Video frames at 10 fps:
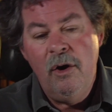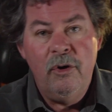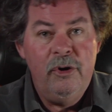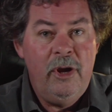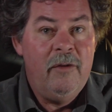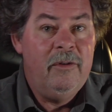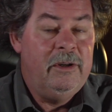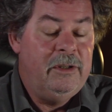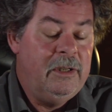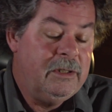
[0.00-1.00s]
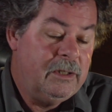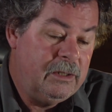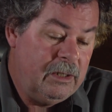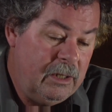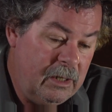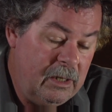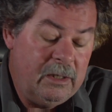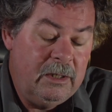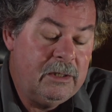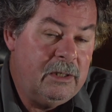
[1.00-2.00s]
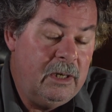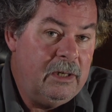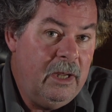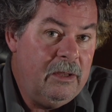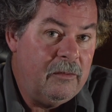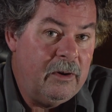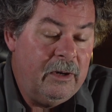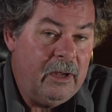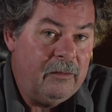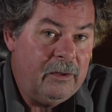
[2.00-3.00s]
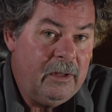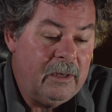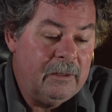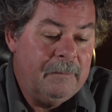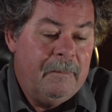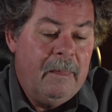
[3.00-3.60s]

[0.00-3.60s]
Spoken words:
or you have an addition in another variant after that.